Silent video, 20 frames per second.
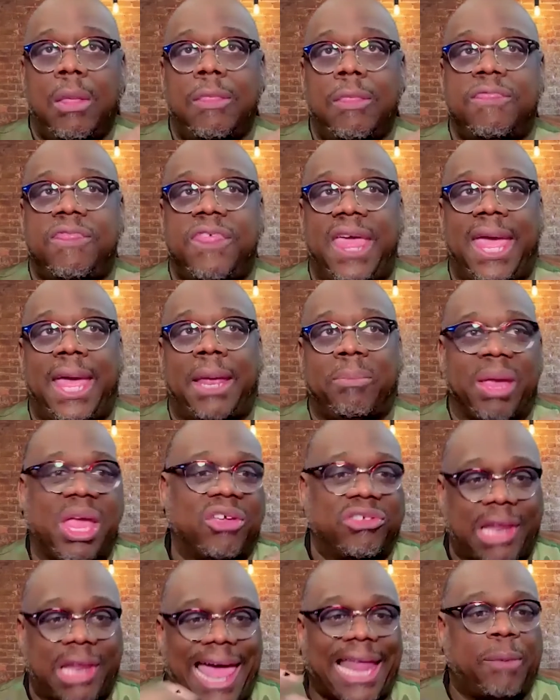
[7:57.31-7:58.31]
Then,
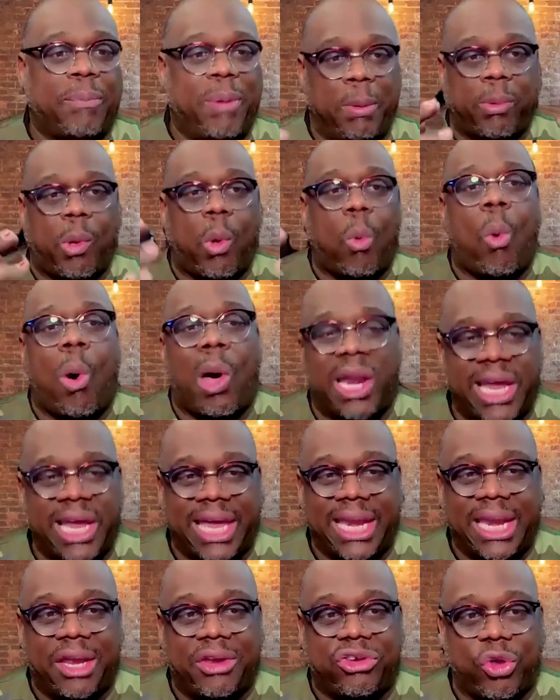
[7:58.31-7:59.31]
because a lot of people want to
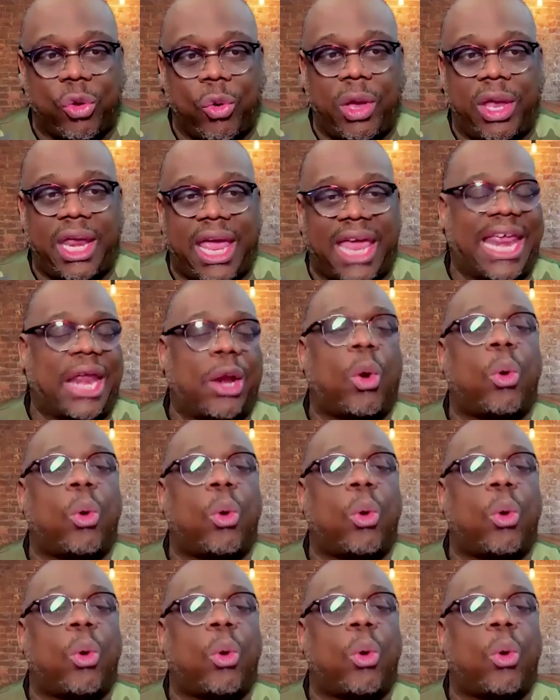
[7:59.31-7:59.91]
get into it and they don't